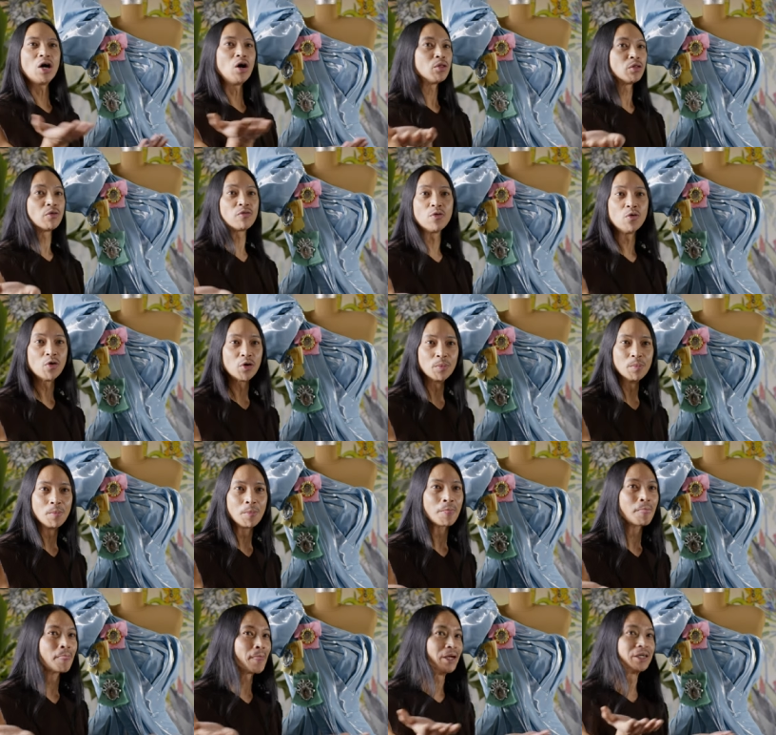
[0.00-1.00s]
on the form.
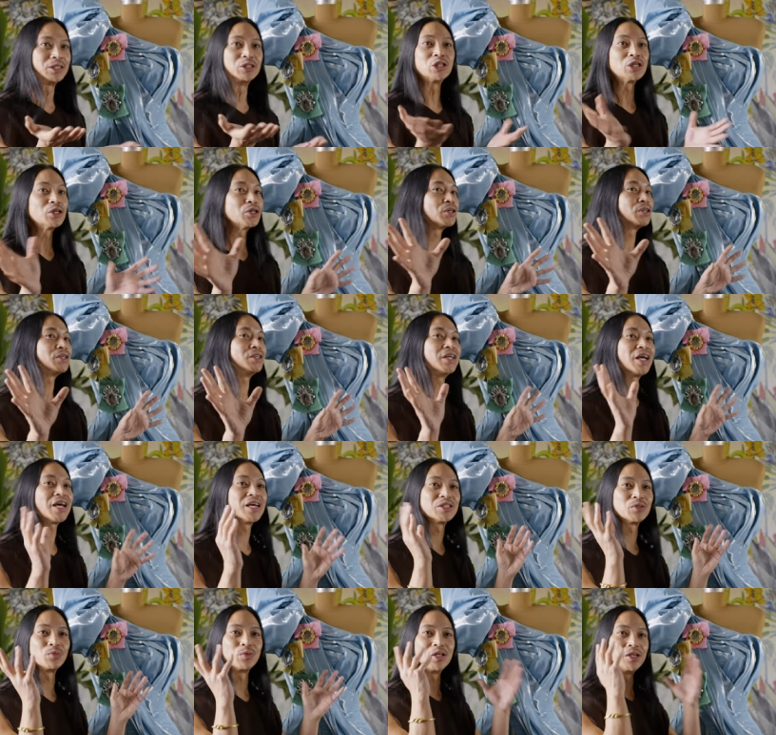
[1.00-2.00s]
Like Jared
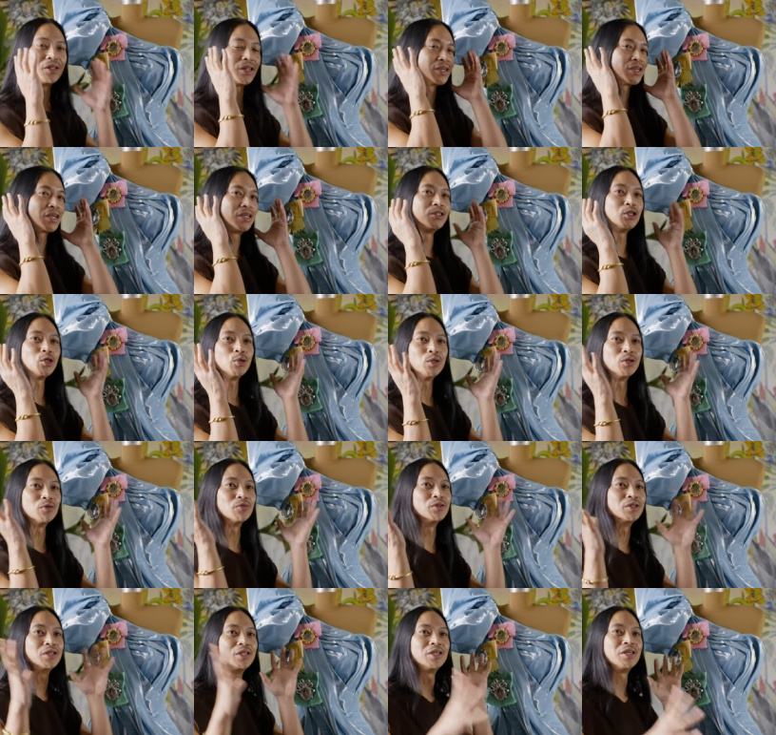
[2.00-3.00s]
has already like
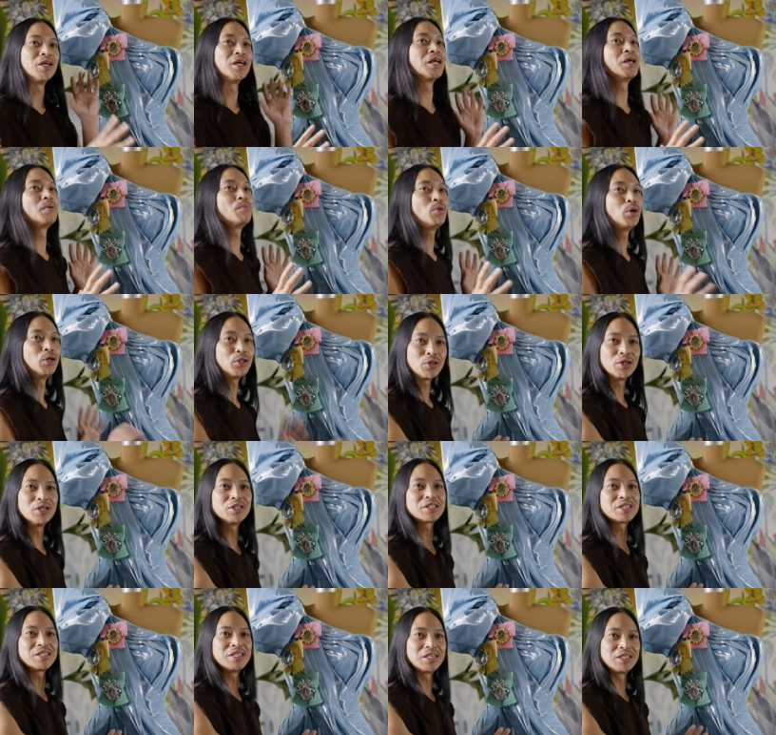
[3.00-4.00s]
intuitively put
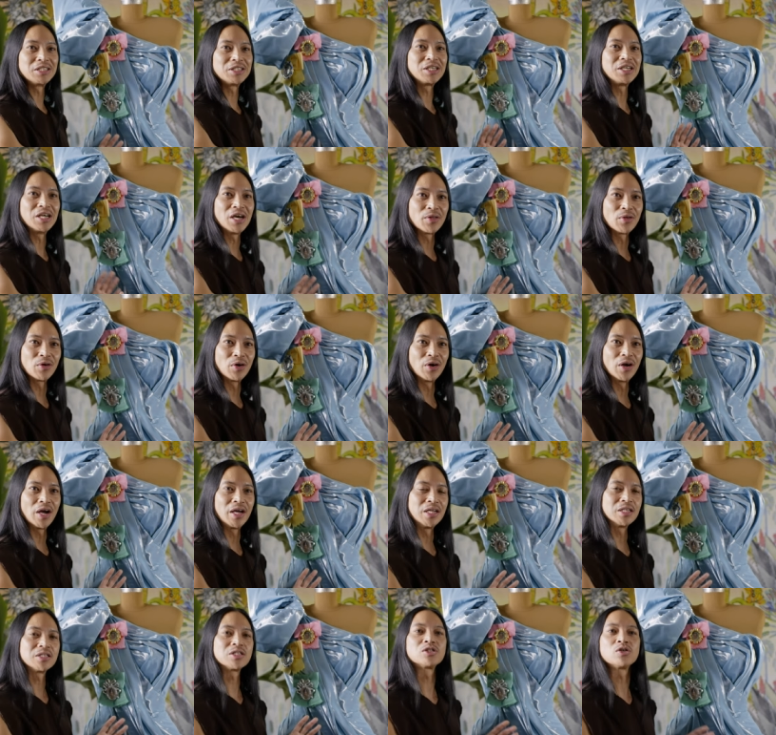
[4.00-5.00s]
this thing together
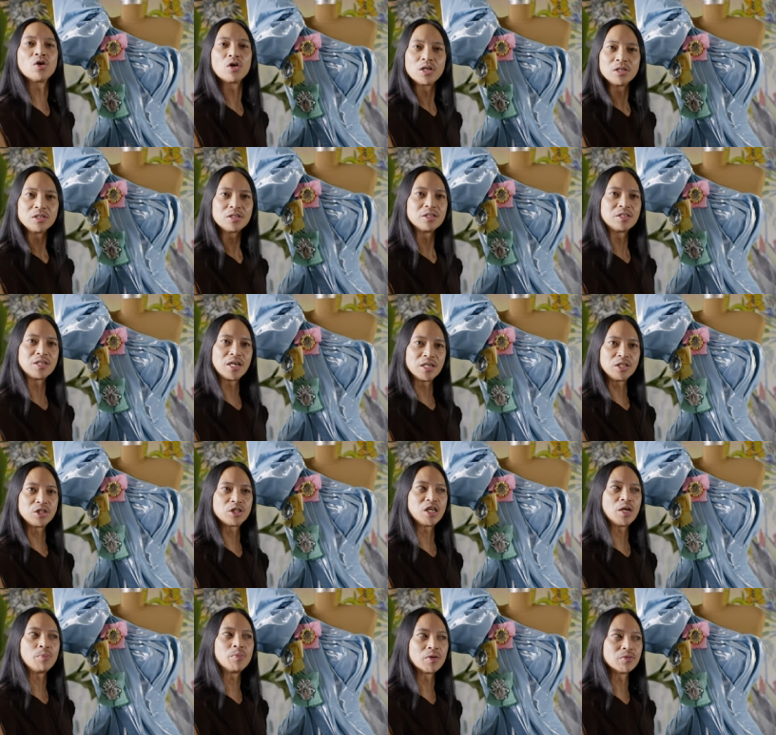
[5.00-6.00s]
and it's starting to take
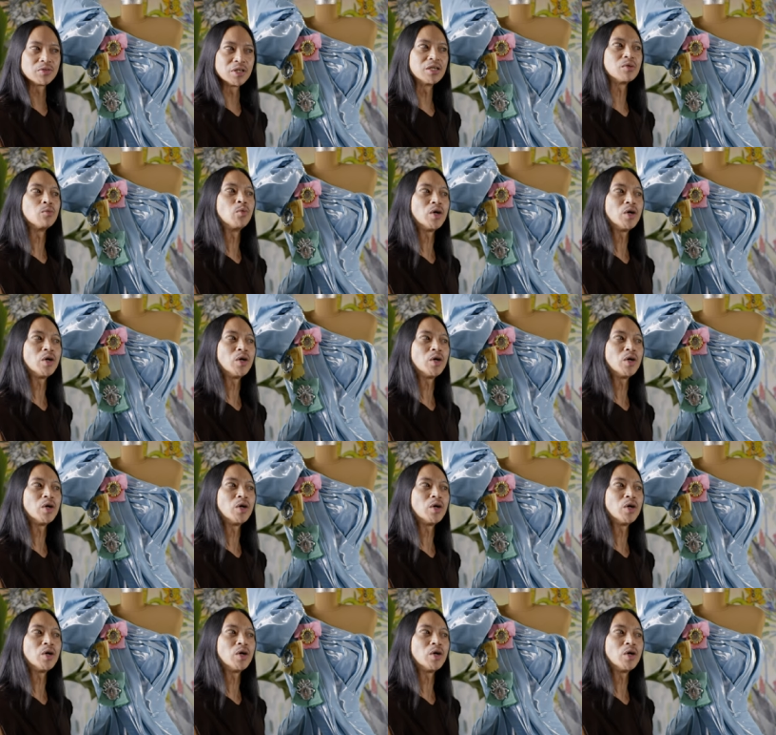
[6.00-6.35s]
shape. And I was like,